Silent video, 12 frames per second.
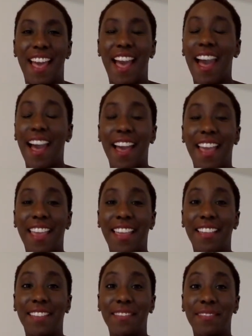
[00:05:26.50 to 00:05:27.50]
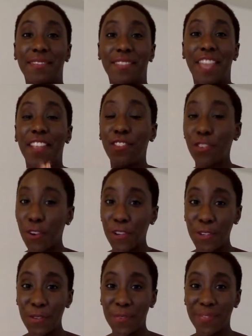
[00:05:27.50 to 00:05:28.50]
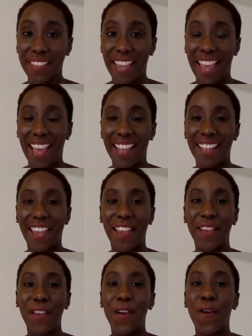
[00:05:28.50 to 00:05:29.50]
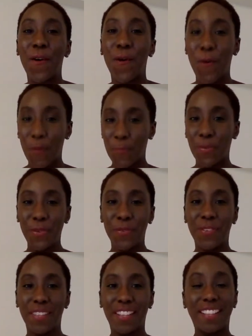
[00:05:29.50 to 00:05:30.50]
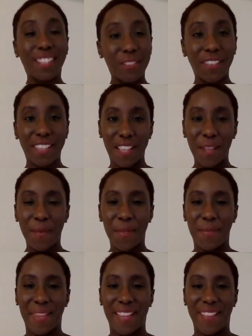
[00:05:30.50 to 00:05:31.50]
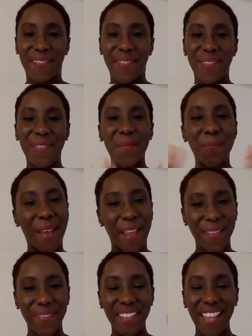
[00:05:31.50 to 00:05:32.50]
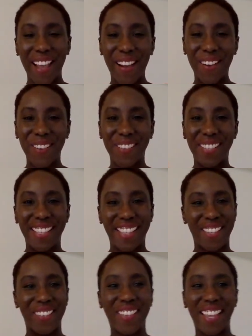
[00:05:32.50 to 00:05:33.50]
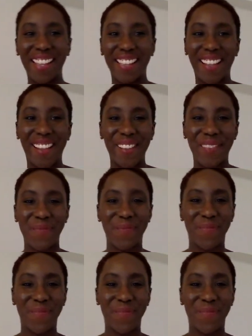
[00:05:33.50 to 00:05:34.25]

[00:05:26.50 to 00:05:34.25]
I enjoy you, and I hope you continue to stay with me. So, bye for now. See you next time.